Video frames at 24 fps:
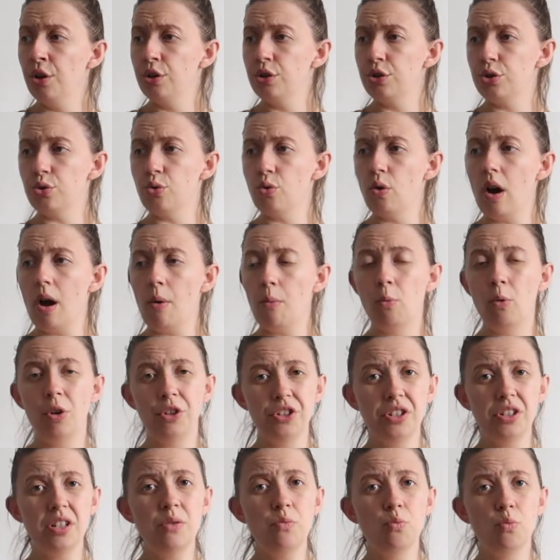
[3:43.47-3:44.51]
So I'm
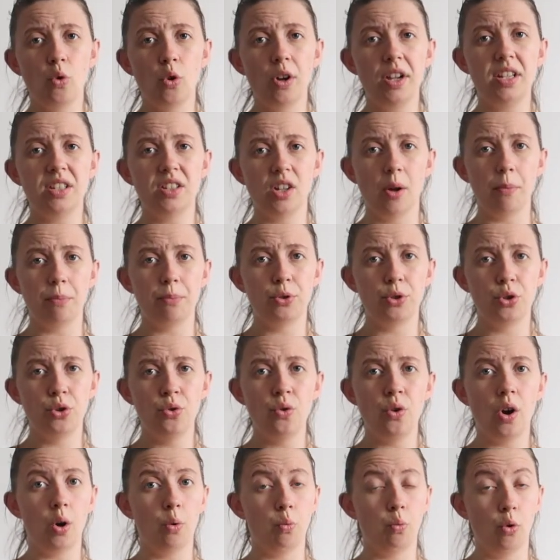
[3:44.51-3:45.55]
wondering what he's up
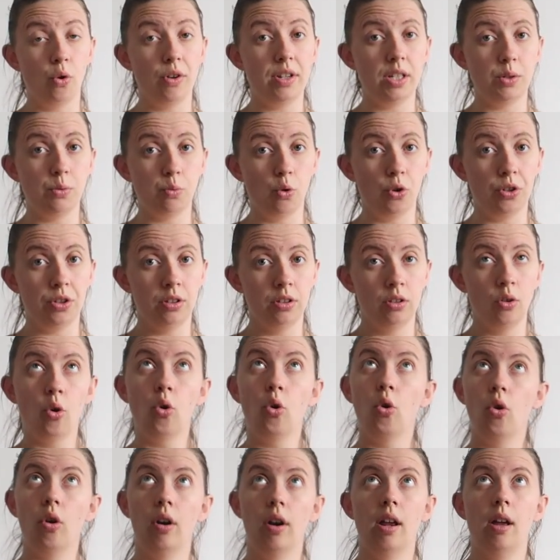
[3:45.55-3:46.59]
to or what he's wanting,
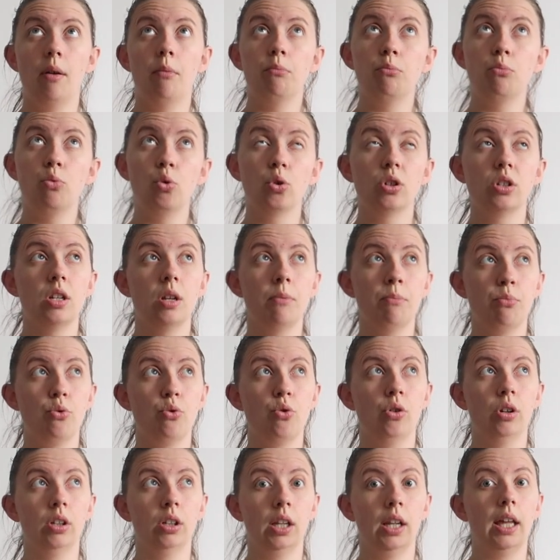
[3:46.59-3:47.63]
or more
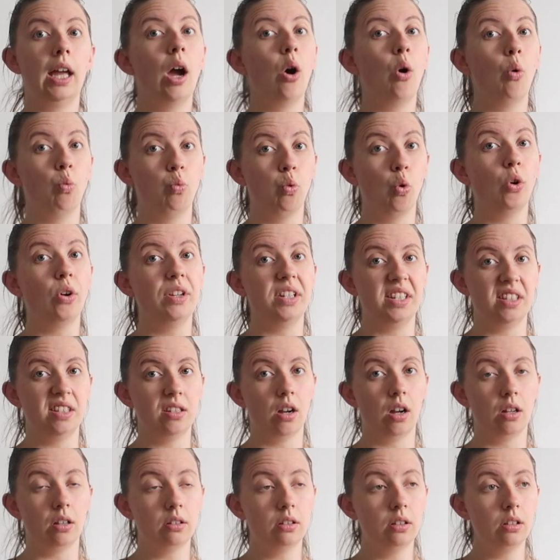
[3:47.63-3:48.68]
importantly, what he's
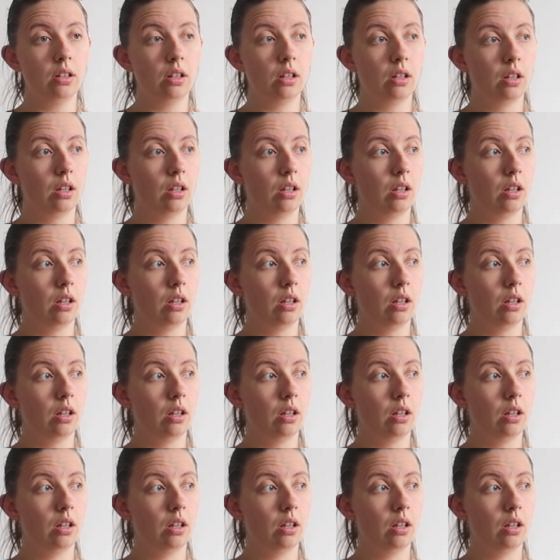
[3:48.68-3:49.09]
done.